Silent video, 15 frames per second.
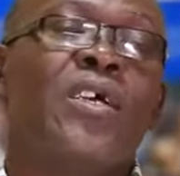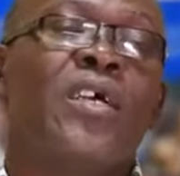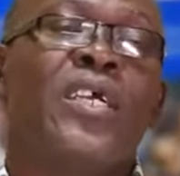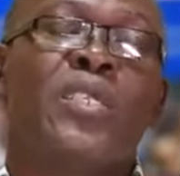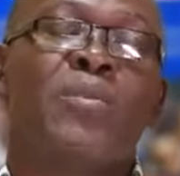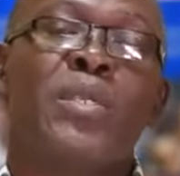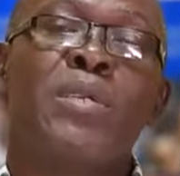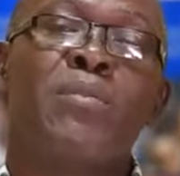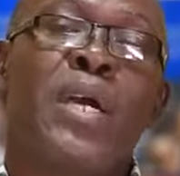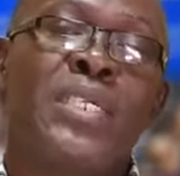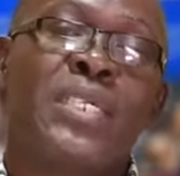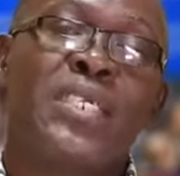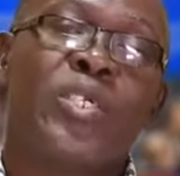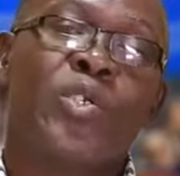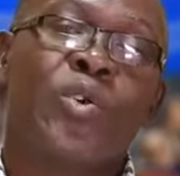it
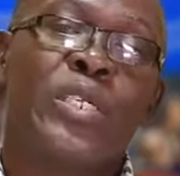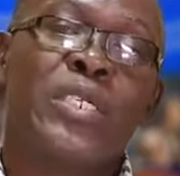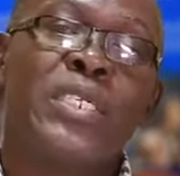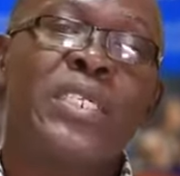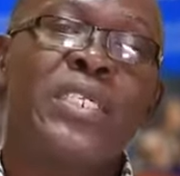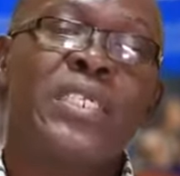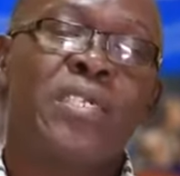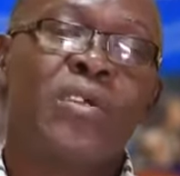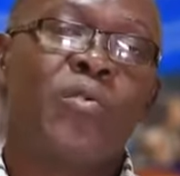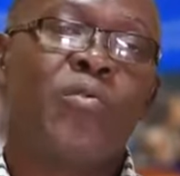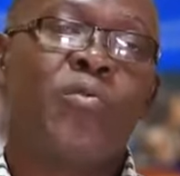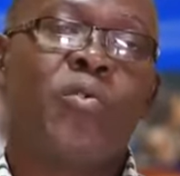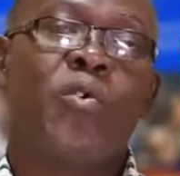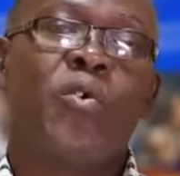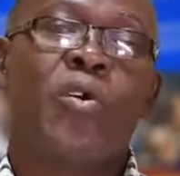minimizes your need
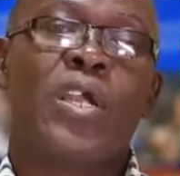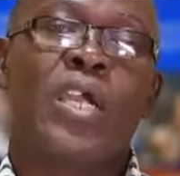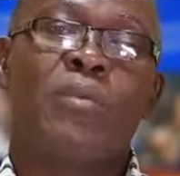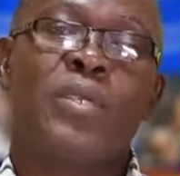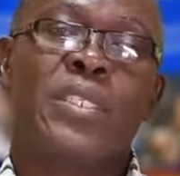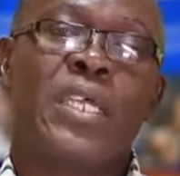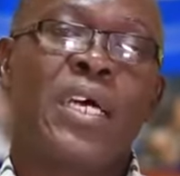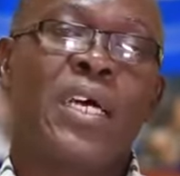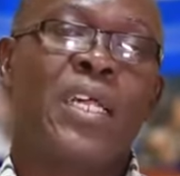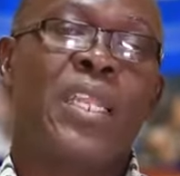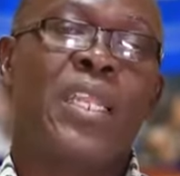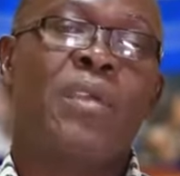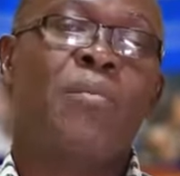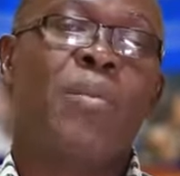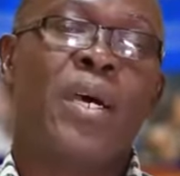for capital,
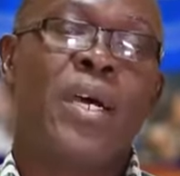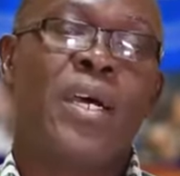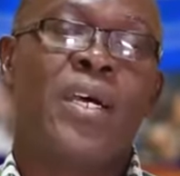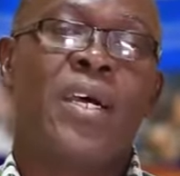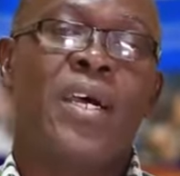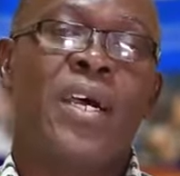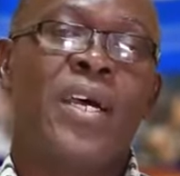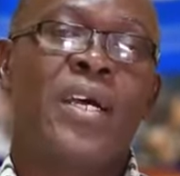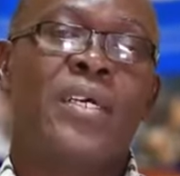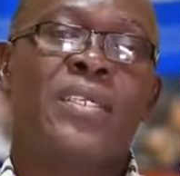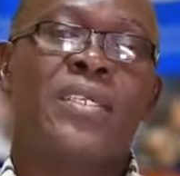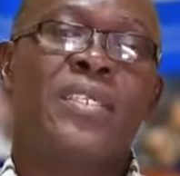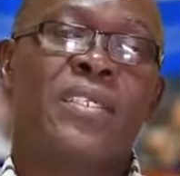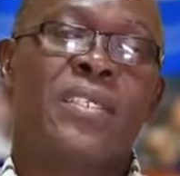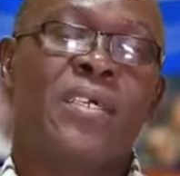labor,
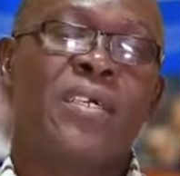and